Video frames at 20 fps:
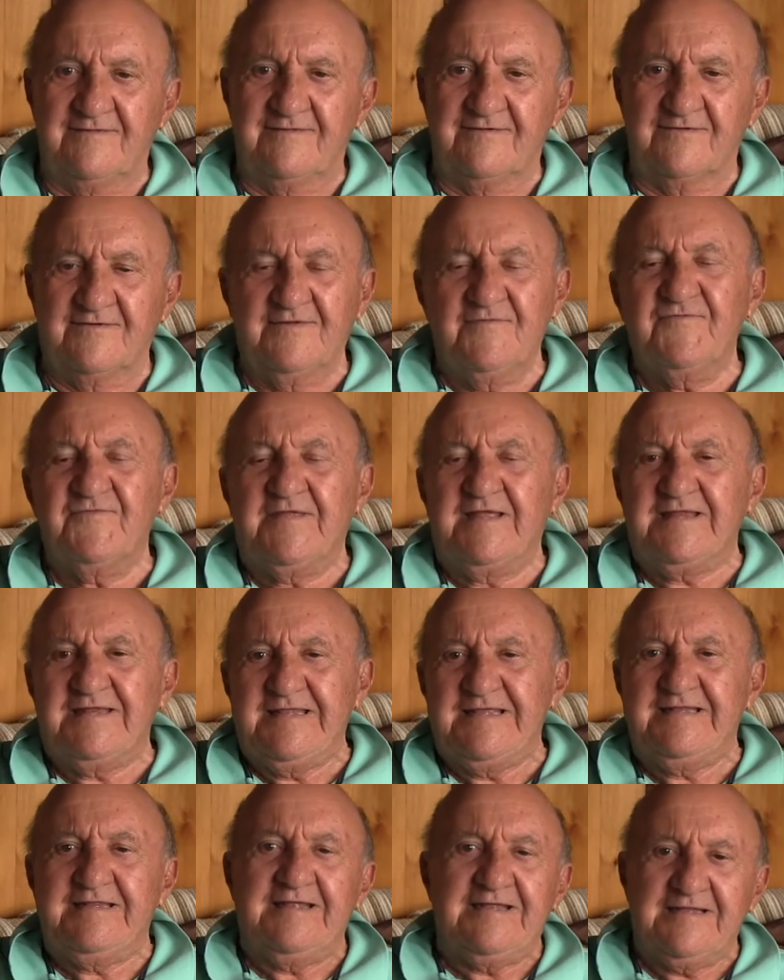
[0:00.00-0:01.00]
or if they
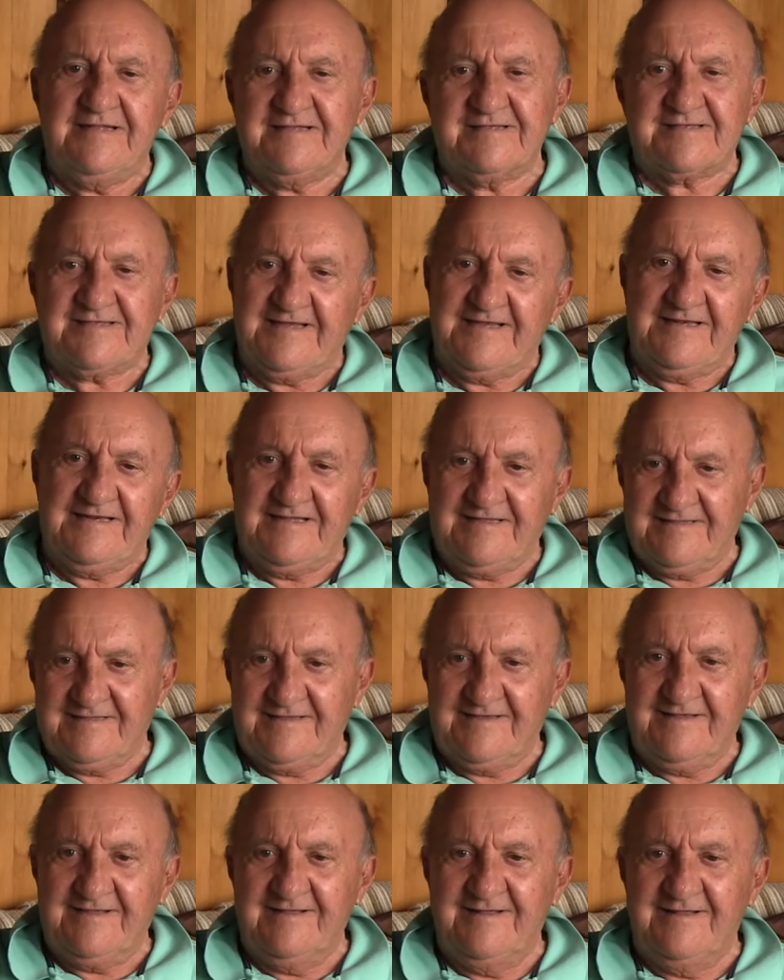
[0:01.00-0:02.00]
did, they didn't say
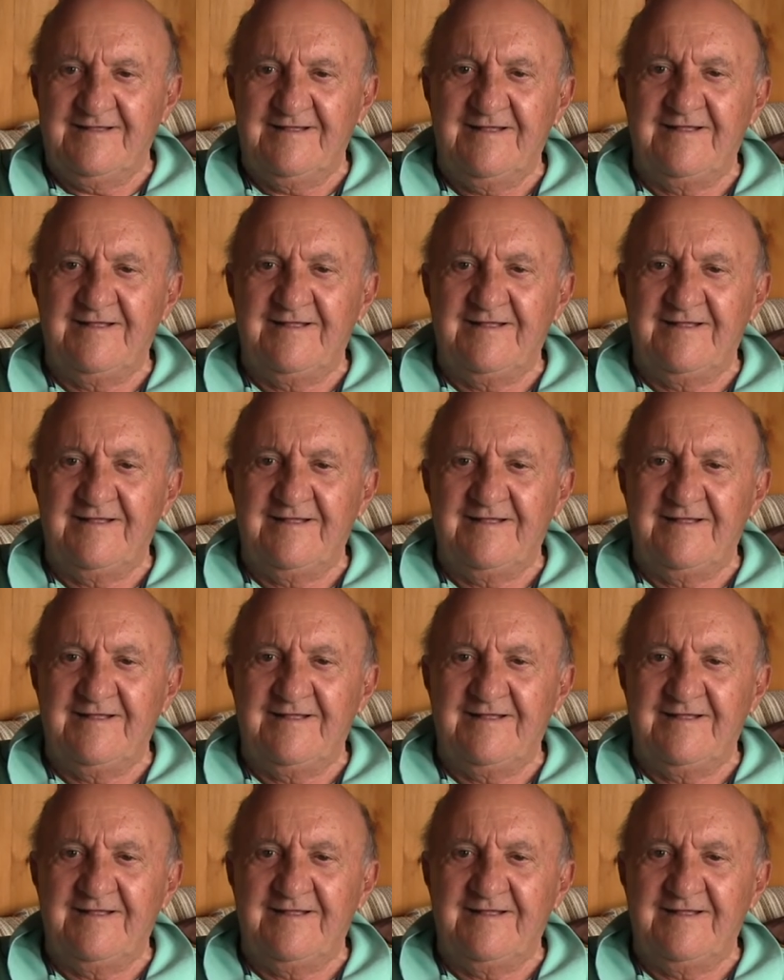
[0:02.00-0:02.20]
anything.